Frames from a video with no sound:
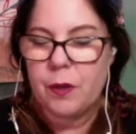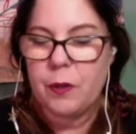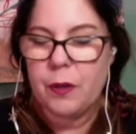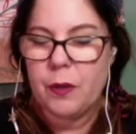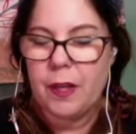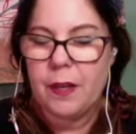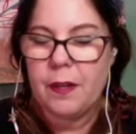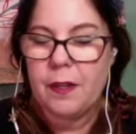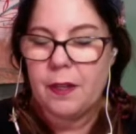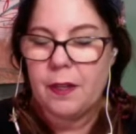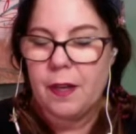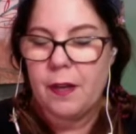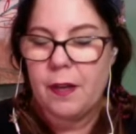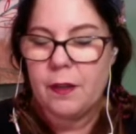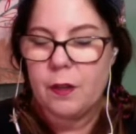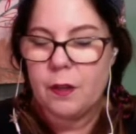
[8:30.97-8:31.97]
Okay,
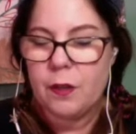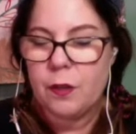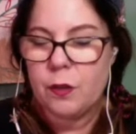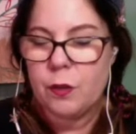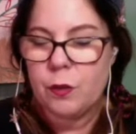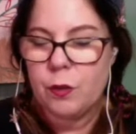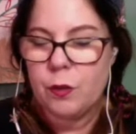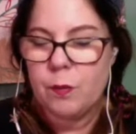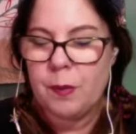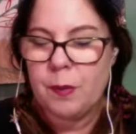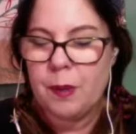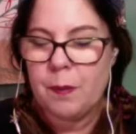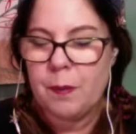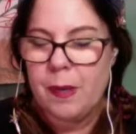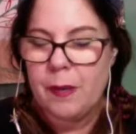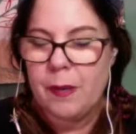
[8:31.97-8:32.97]
yeah. Are you doing your
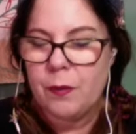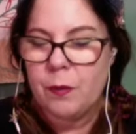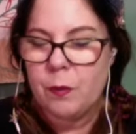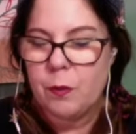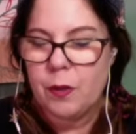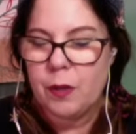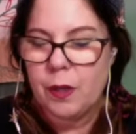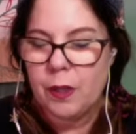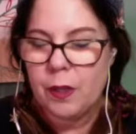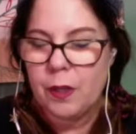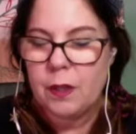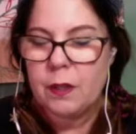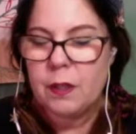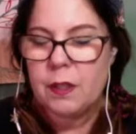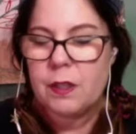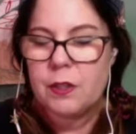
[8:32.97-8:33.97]
Big Panther work?
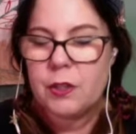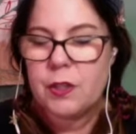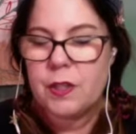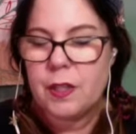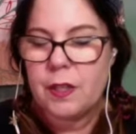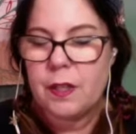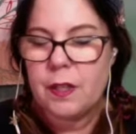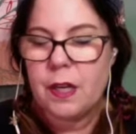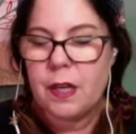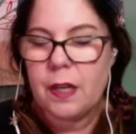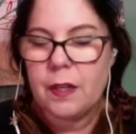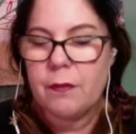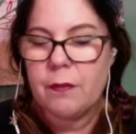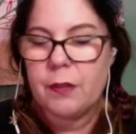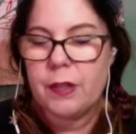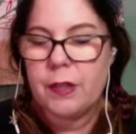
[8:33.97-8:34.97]
She said not
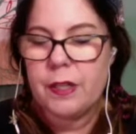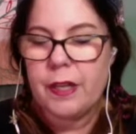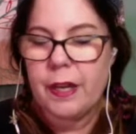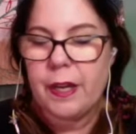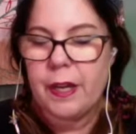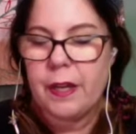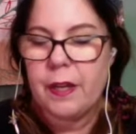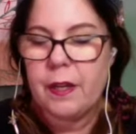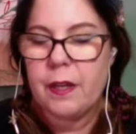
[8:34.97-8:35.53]
every day.